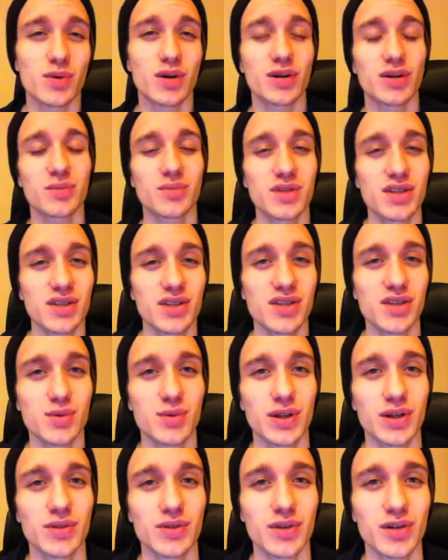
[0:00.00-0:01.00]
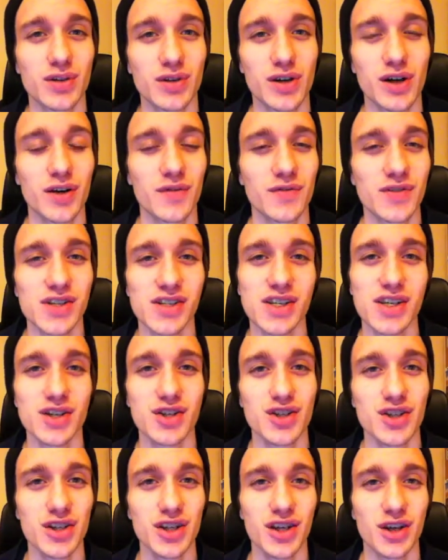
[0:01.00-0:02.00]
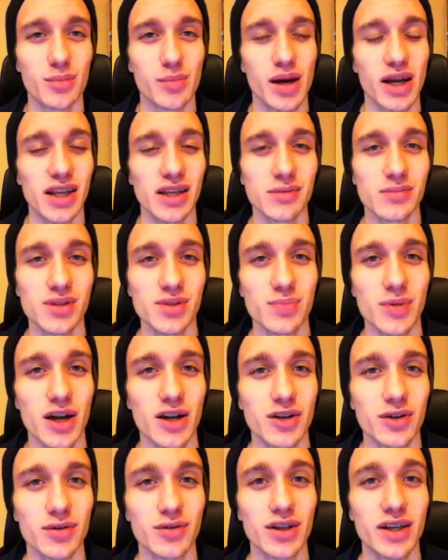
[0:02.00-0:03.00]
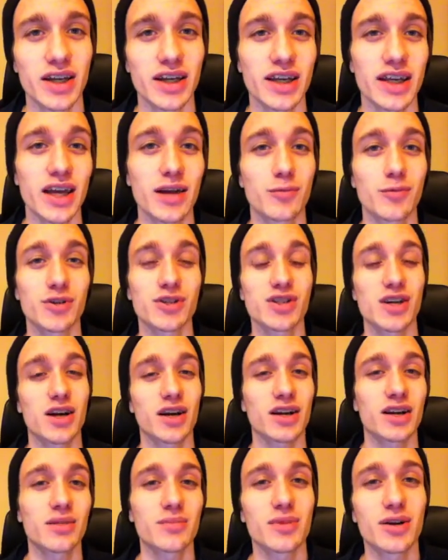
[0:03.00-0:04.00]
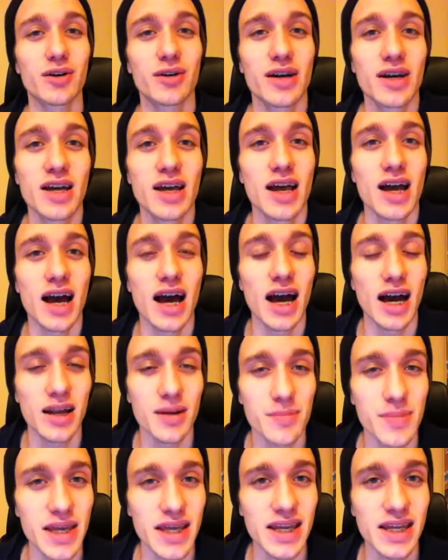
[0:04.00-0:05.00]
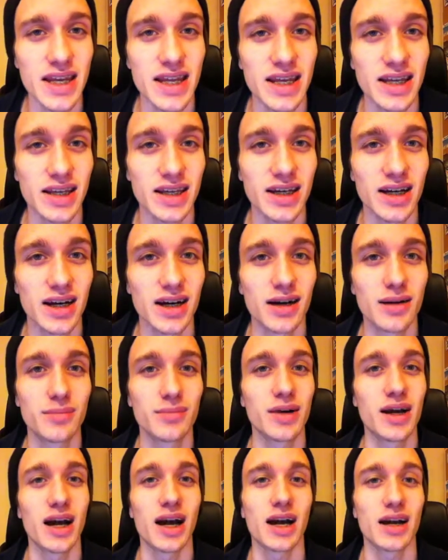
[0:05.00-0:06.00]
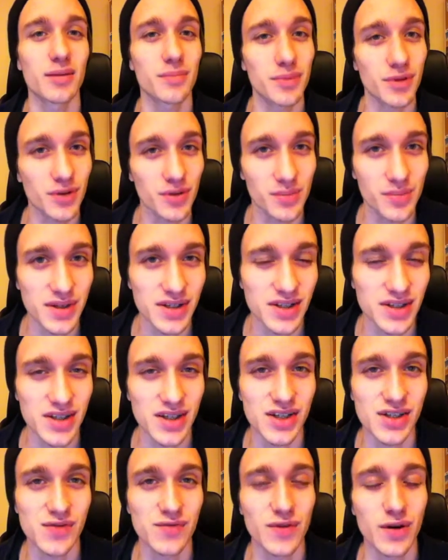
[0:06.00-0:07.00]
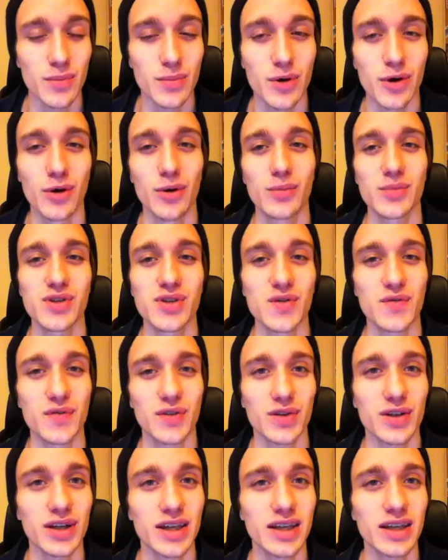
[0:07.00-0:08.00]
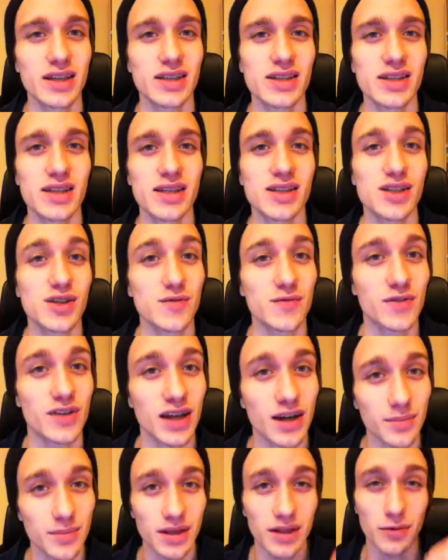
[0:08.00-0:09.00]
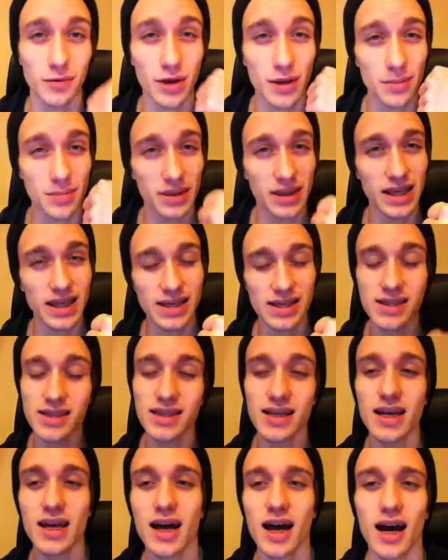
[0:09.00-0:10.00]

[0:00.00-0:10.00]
Welcome to this quick little conversation here. My name is Brando Linick, and we're talking about how to make an income, how to build a business from home. So if you're looking into this, you've come to the right place.